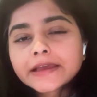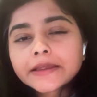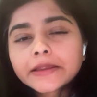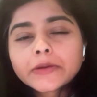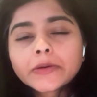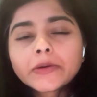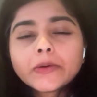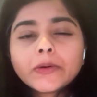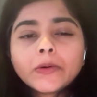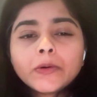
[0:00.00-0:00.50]

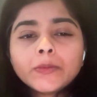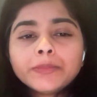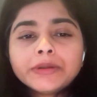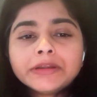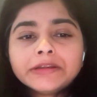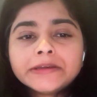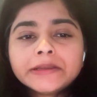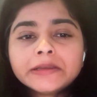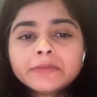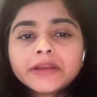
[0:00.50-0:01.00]
like
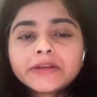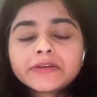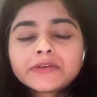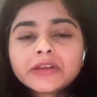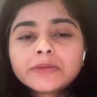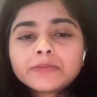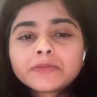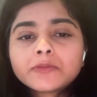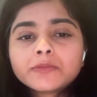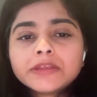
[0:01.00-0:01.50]

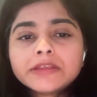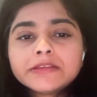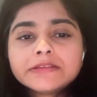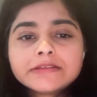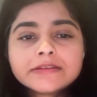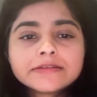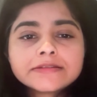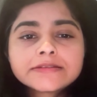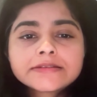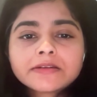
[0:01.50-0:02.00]
OpenTelemetry,
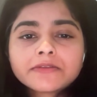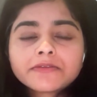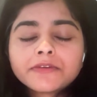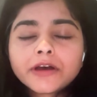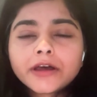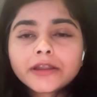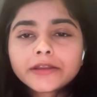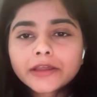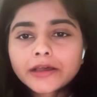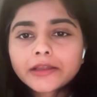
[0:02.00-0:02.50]
Prometheus,
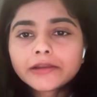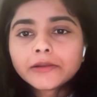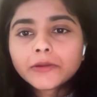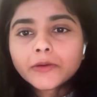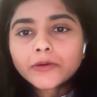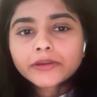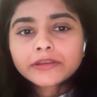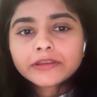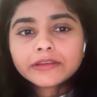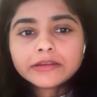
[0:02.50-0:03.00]
Grafana,
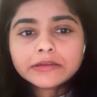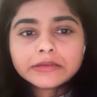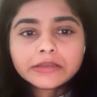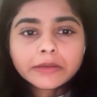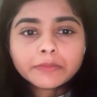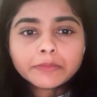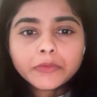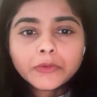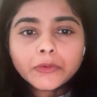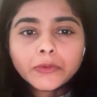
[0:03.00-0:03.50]
Loki,
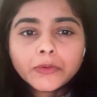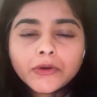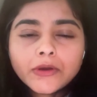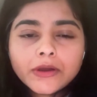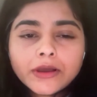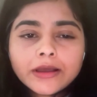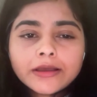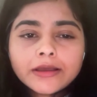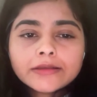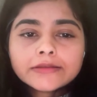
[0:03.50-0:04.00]
Tempo.
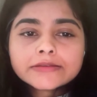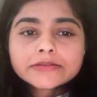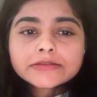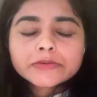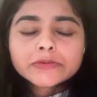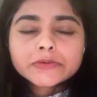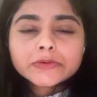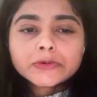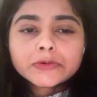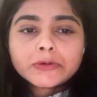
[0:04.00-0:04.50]

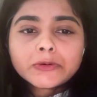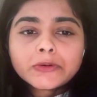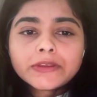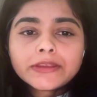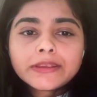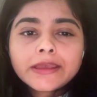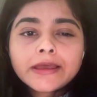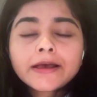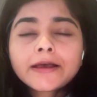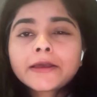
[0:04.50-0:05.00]
So
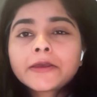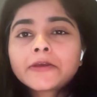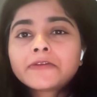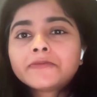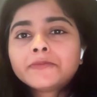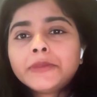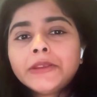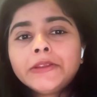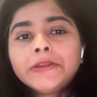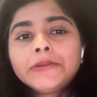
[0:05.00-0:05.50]
yeah, I
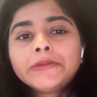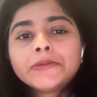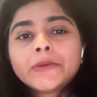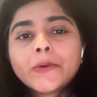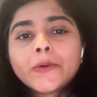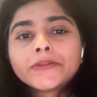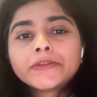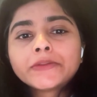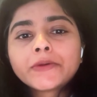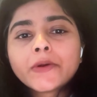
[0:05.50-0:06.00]
have been
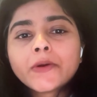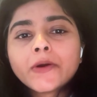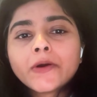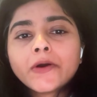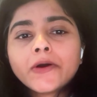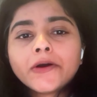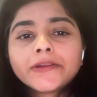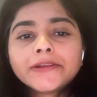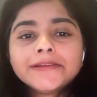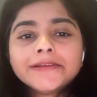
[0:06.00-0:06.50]
on
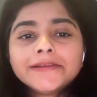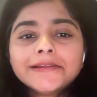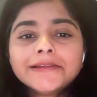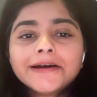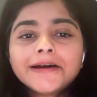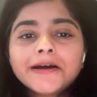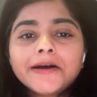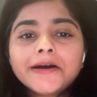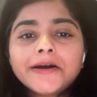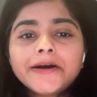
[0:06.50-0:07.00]
call,
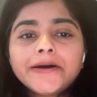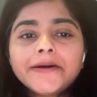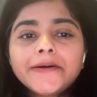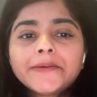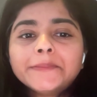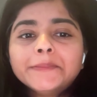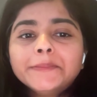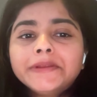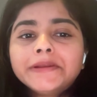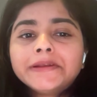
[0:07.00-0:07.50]

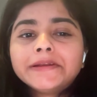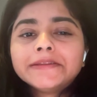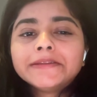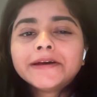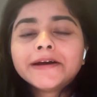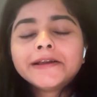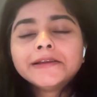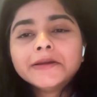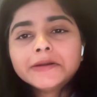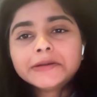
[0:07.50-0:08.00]
built
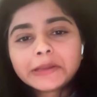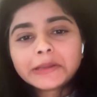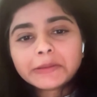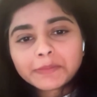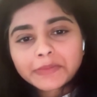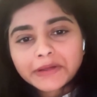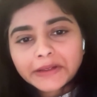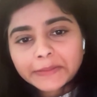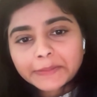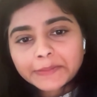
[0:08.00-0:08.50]
the
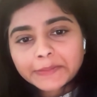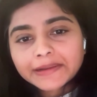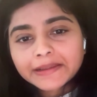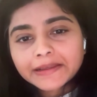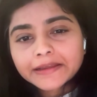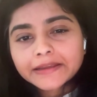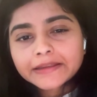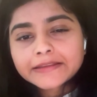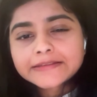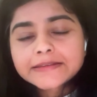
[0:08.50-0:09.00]
alerting
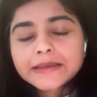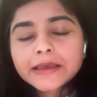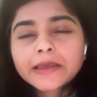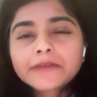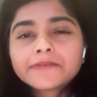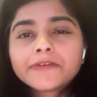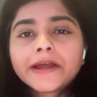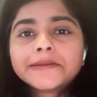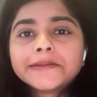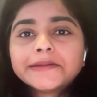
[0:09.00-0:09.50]
pipelines. I
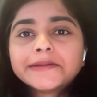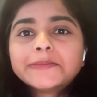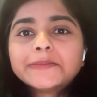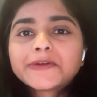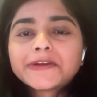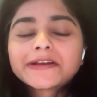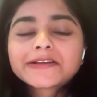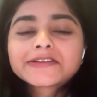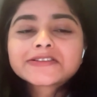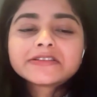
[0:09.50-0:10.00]
have
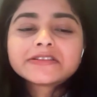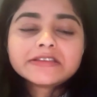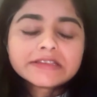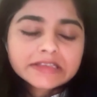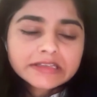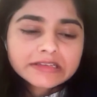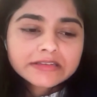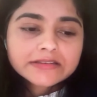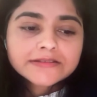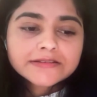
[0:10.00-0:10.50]
handled production
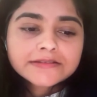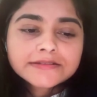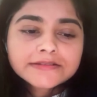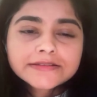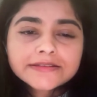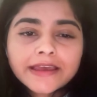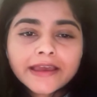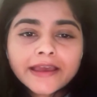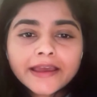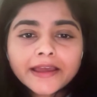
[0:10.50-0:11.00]

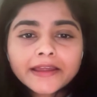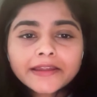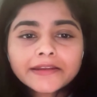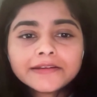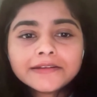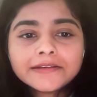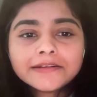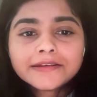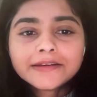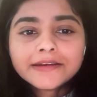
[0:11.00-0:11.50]
incidents
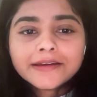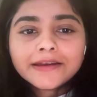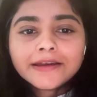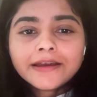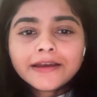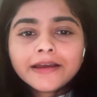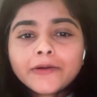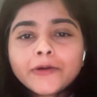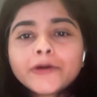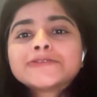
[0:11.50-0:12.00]
and
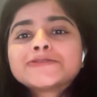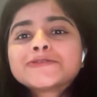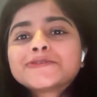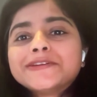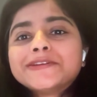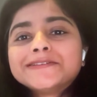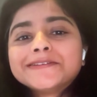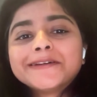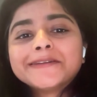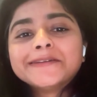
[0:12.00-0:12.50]
also
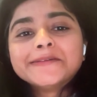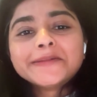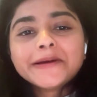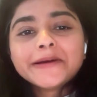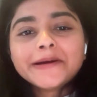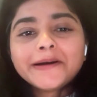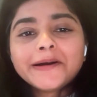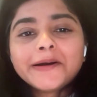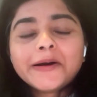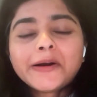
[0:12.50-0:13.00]
written
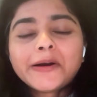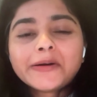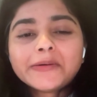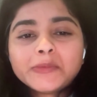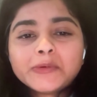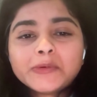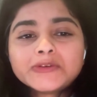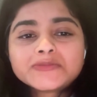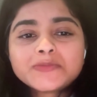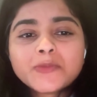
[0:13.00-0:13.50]

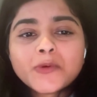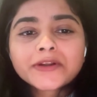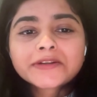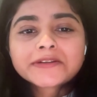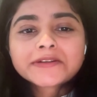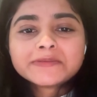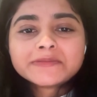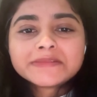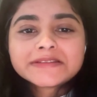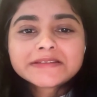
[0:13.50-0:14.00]

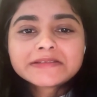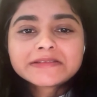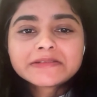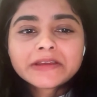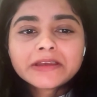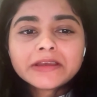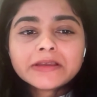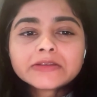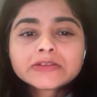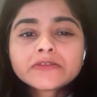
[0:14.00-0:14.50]
postmortems.
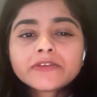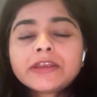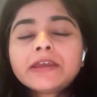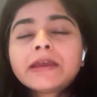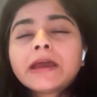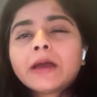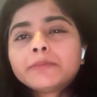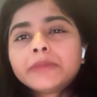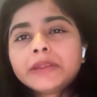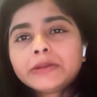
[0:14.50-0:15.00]
So very
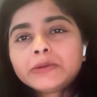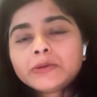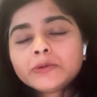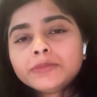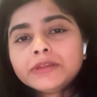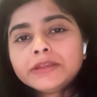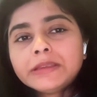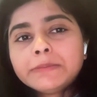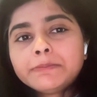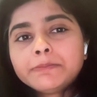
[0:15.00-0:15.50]
happy to
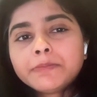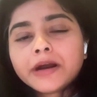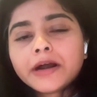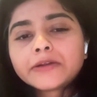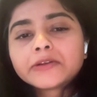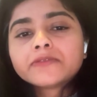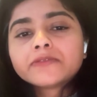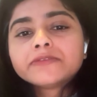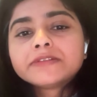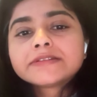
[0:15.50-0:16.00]
be
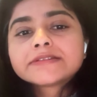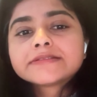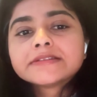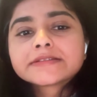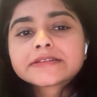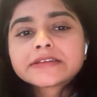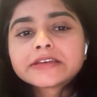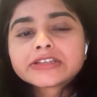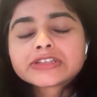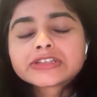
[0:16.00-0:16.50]
part of this
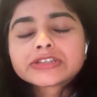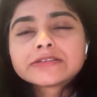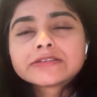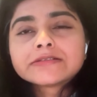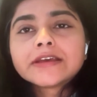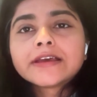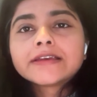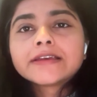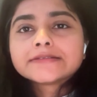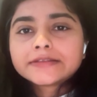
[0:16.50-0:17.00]

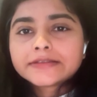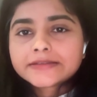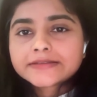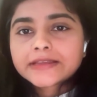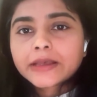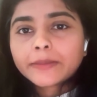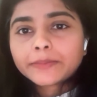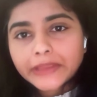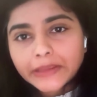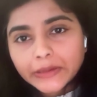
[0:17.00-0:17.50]
discussion as this
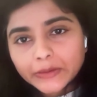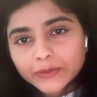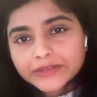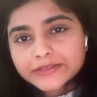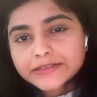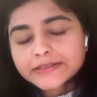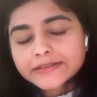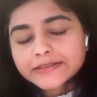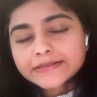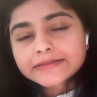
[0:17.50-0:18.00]
is something
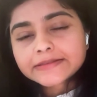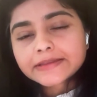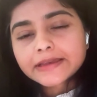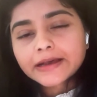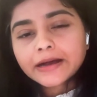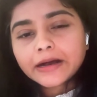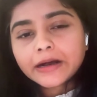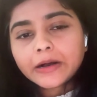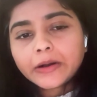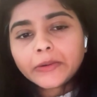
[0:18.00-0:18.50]
which is
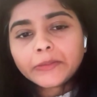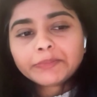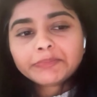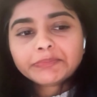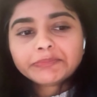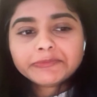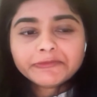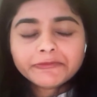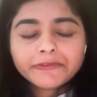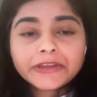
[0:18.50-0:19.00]

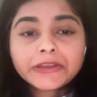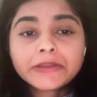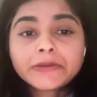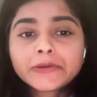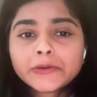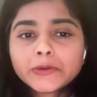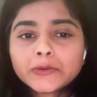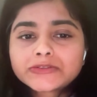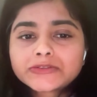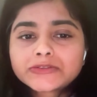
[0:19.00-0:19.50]
very
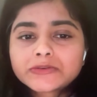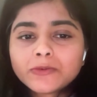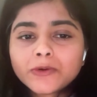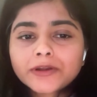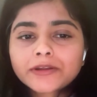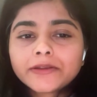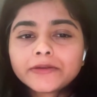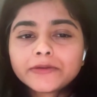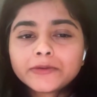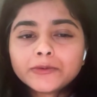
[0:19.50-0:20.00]
close to
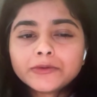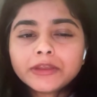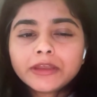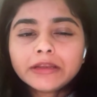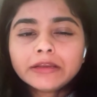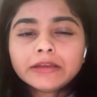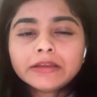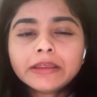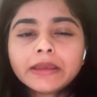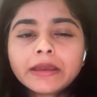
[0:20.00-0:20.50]
what I do
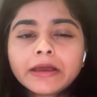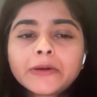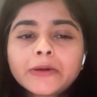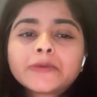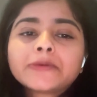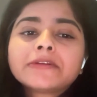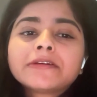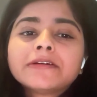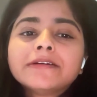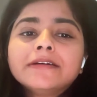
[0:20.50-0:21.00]
day in, day
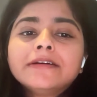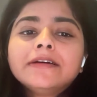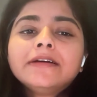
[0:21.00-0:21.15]
out.